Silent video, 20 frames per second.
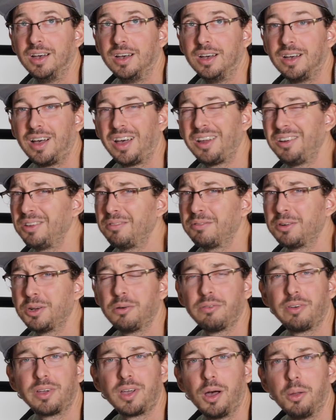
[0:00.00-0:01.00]
I don't even
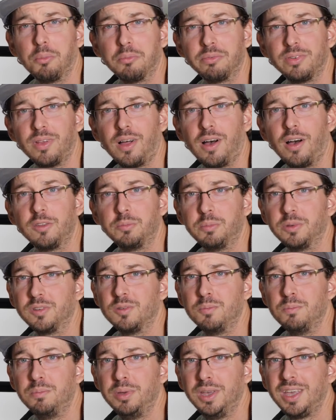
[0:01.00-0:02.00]
know if I call them flaws, but
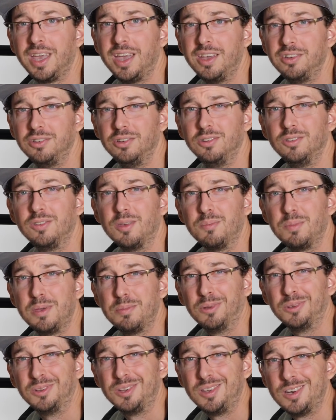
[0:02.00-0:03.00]
some big issues that
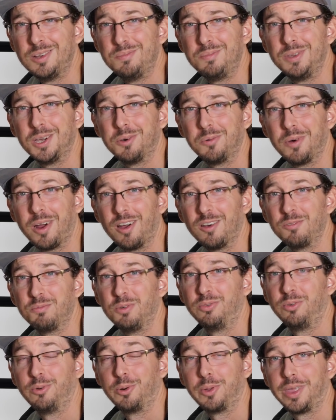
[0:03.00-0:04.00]
people need to be aware of
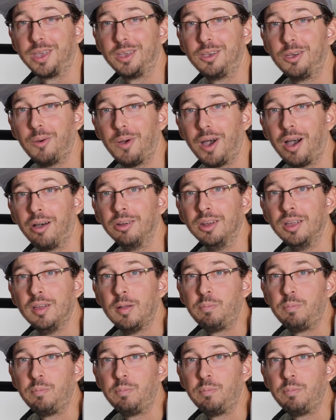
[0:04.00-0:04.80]
before they go out